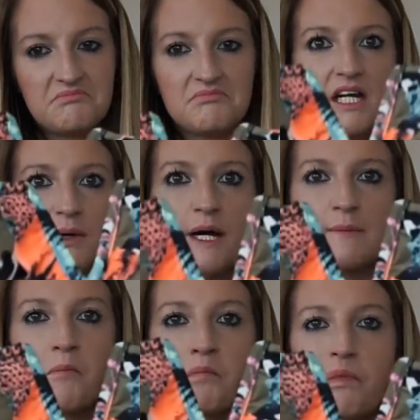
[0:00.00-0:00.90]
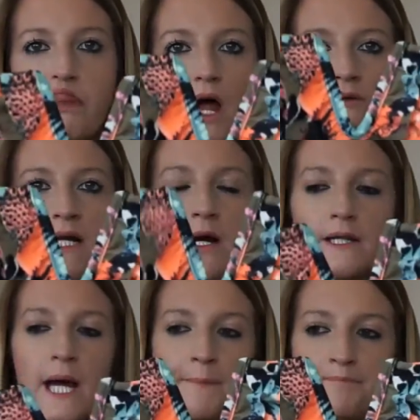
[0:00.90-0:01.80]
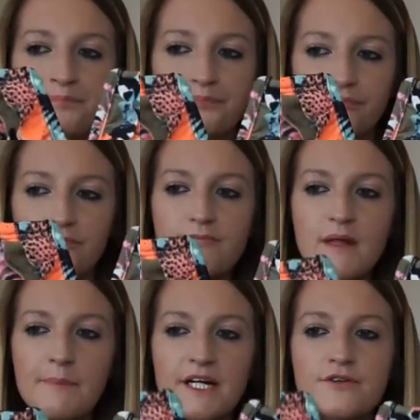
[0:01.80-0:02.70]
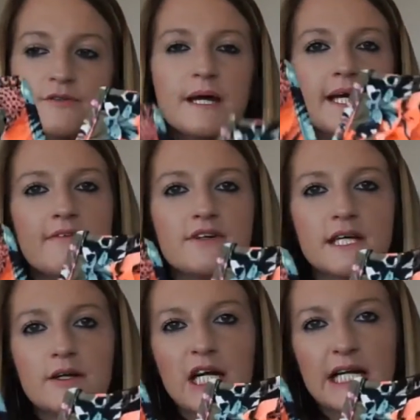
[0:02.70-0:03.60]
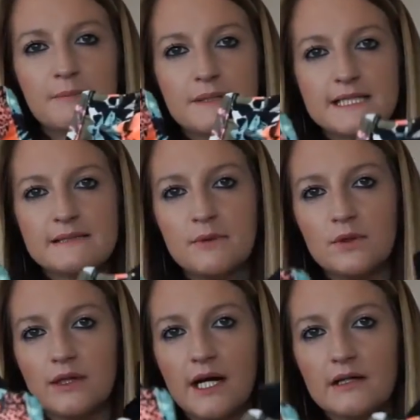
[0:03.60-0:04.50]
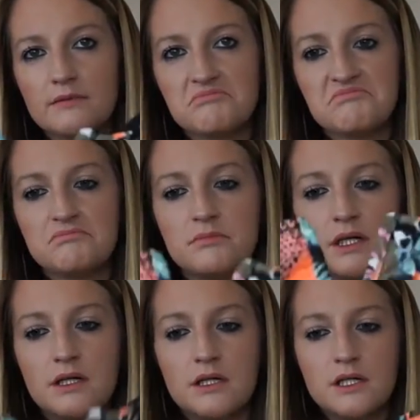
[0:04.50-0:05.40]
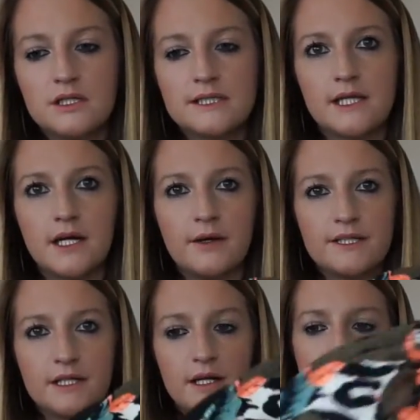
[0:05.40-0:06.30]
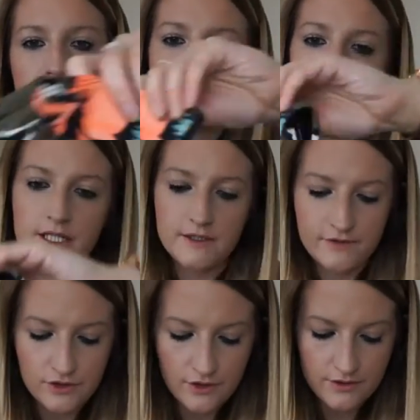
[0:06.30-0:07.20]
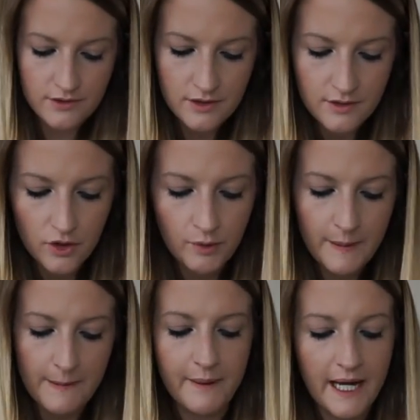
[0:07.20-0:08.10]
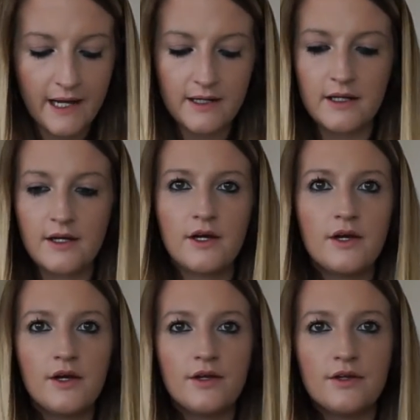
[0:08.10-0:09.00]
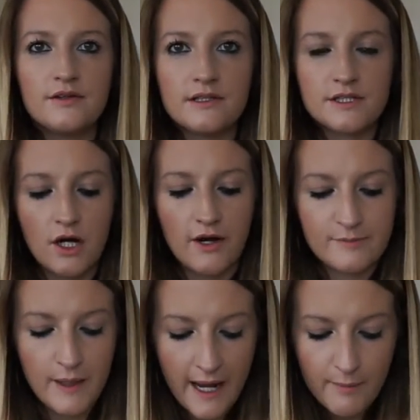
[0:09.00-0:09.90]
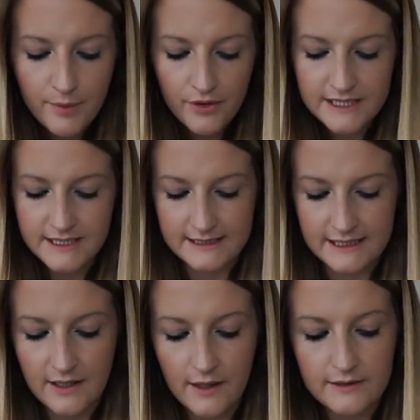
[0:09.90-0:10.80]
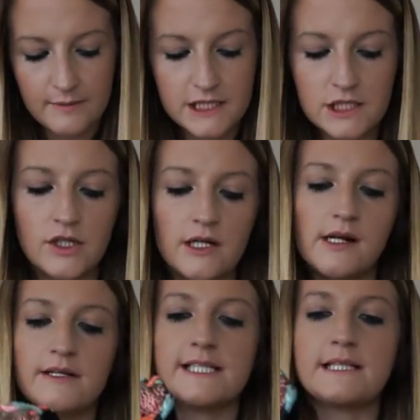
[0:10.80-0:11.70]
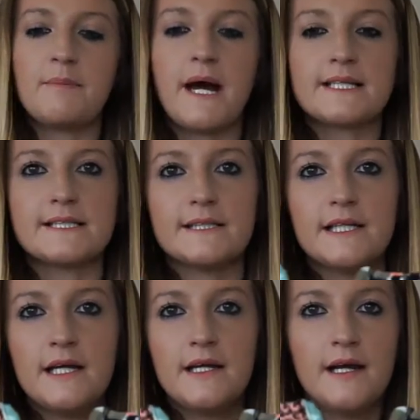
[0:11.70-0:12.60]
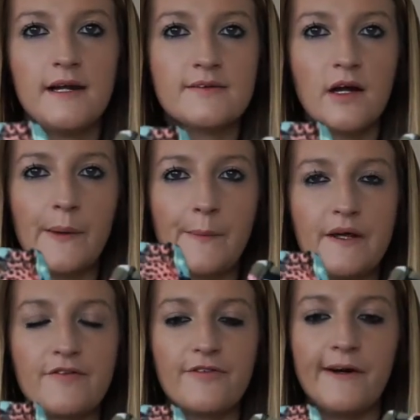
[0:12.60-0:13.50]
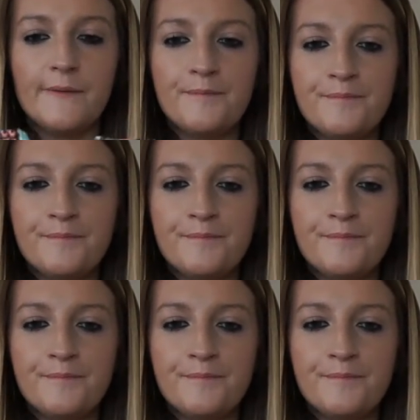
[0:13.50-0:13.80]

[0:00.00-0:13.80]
Anyway, I really like that, but it does make everything look a little bit smaller. So I don't know, it just kind of does up at the back using the ties. But how pretty is it though, the colours and the pattern? It's got a little bit of frill.